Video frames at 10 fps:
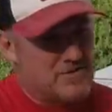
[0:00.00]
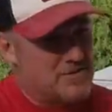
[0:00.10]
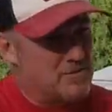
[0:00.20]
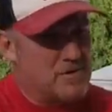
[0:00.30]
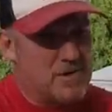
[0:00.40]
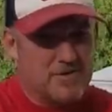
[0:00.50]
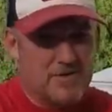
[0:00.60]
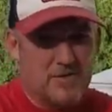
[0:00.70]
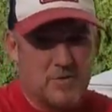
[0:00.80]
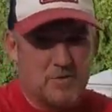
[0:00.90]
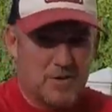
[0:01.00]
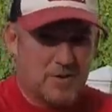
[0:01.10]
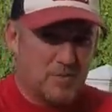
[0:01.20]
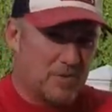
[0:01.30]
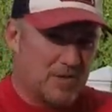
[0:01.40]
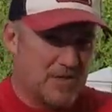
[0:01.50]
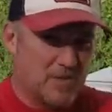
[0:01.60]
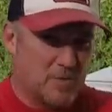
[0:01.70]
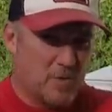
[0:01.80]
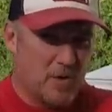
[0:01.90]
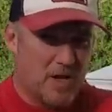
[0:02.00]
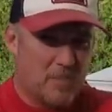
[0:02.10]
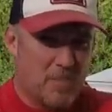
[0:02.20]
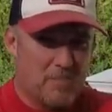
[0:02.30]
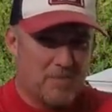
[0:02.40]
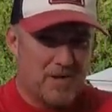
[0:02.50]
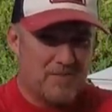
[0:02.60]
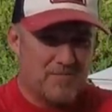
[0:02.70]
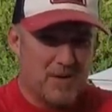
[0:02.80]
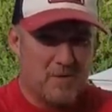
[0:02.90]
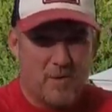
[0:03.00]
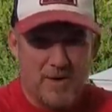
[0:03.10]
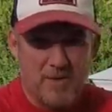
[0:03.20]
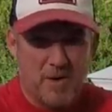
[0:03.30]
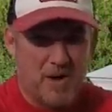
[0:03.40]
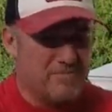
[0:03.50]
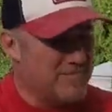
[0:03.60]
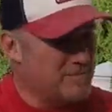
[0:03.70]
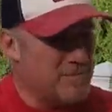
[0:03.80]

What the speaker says: So stay tuned. I'm going to put this into a quick hip-hop beat. Why hip-hop?